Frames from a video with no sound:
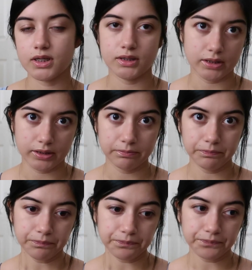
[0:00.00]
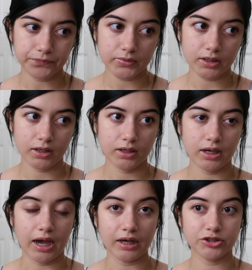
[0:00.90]
It didn't.
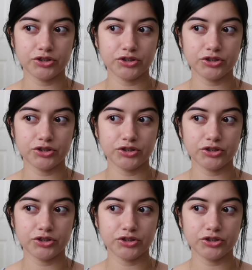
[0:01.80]
It